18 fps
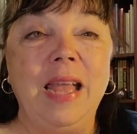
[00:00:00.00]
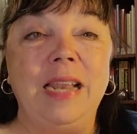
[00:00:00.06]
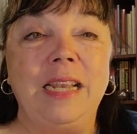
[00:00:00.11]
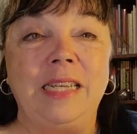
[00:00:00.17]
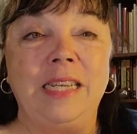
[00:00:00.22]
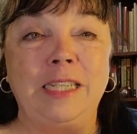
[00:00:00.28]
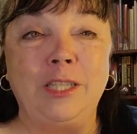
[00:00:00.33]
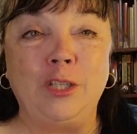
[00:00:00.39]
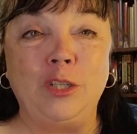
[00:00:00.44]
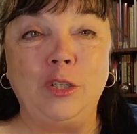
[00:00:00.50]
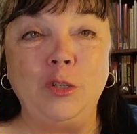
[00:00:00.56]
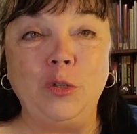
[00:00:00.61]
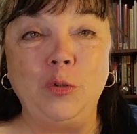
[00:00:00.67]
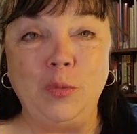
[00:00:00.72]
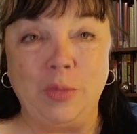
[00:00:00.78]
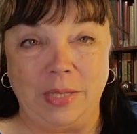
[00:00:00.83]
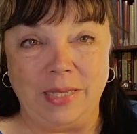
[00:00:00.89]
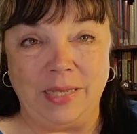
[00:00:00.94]
Let's
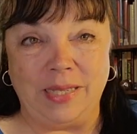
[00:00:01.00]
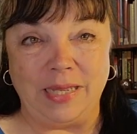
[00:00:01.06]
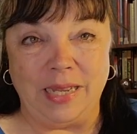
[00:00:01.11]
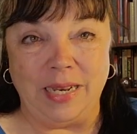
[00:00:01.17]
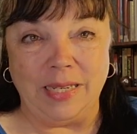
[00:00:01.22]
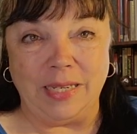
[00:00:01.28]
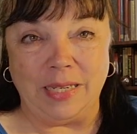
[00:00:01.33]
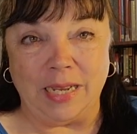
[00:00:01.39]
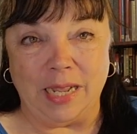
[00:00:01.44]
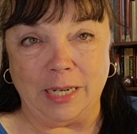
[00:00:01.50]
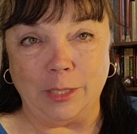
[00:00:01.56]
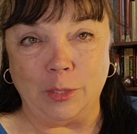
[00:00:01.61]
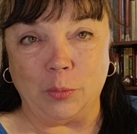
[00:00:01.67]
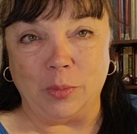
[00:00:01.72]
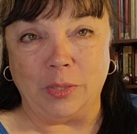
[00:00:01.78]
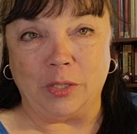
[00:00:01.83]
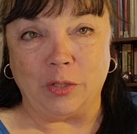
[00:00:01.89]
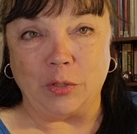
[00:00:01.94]
do this tongue
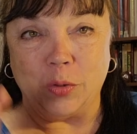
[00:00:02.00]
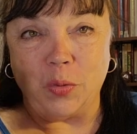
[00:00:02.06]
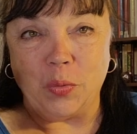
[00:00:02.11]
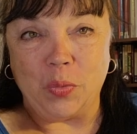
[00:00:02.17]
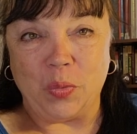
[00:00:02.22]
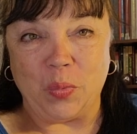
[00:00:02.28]
twister